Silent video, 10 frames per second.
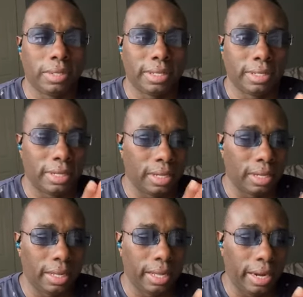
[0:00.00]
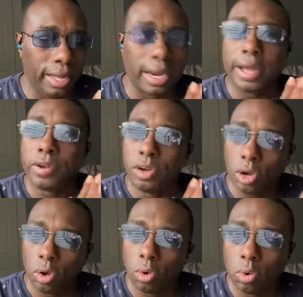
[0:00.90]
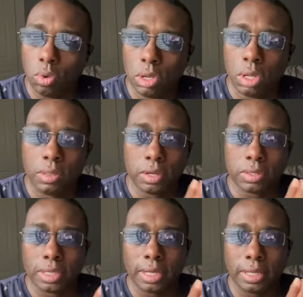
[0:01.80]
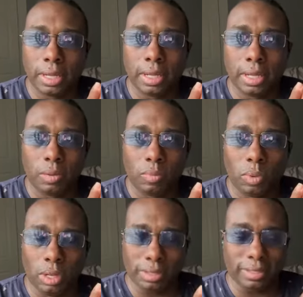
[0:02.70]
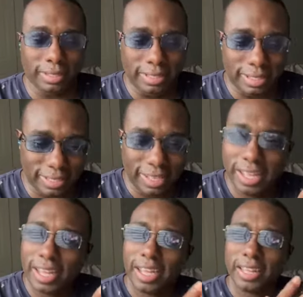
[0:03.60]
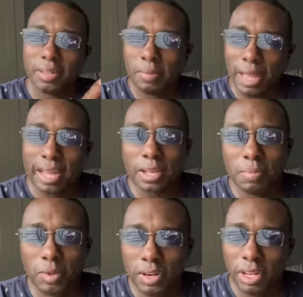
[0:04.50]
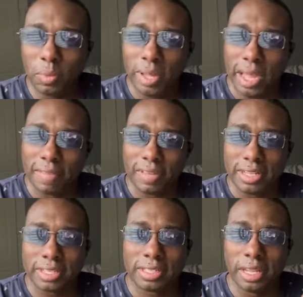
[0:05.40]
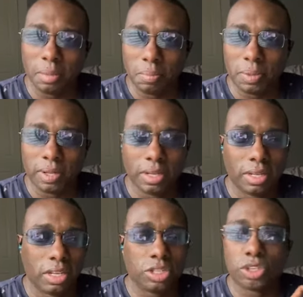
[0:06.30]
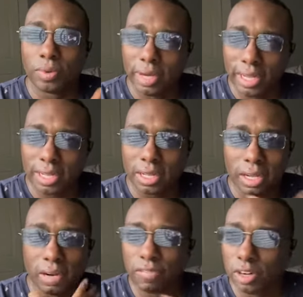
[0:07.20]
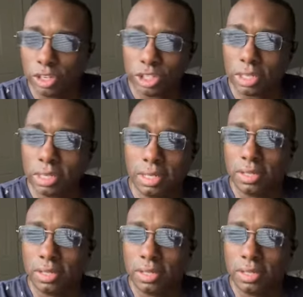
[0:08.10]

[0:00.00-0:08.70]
and I know there's a in the black community, we have a simp trick aversion.